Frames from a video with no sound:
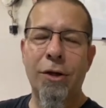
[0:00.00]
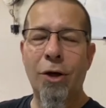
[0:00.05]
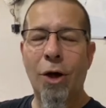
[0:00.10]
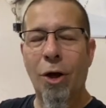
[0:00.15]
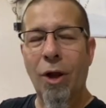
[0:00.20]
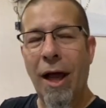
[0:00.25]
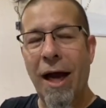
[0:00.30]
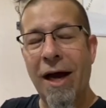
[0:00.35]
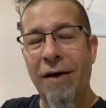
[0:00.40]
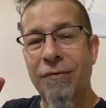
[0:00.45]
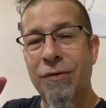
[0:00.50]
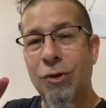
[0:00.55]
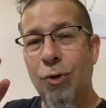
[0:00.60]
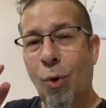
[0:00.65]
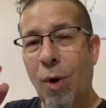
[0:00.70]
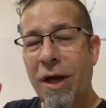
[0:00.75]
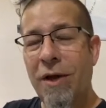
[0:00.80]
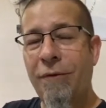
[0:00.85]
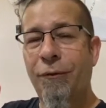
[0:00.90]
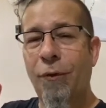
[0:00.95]
You'll have
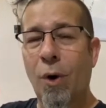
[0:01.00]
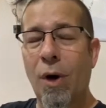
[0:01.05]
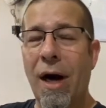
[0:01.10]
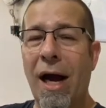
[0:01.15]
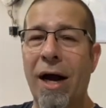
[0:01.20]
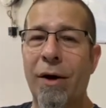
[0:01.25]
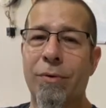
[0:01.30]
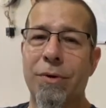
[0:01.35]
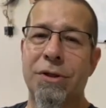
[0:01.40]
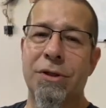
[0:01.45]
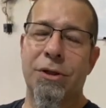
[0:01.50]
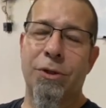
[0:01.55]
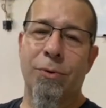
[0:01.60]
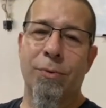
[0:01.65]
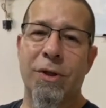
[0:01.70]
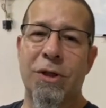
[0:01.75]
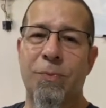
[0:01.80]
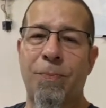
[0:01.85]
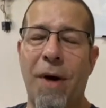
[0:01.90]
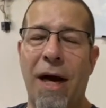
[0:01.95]
24 hours to
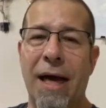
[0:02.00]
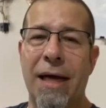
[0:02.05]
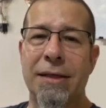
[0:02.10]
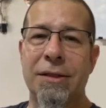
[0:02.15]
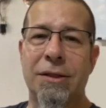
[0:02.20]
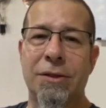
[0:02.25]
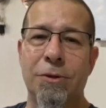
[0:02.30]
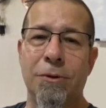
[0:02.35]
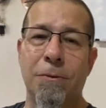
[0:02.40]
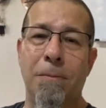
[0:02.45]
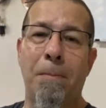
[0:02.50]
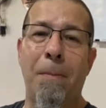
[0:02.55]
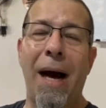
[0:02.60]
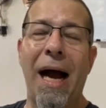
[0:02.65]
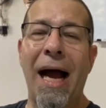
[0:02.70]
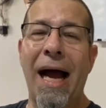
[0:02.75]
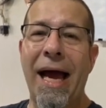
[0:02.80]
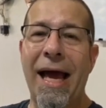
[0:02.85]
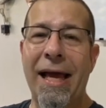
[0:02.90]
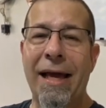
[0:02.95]
respond to
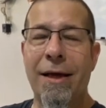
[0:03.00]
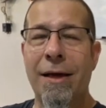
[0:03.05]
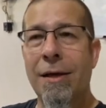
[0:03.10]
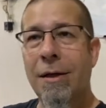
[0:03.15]
my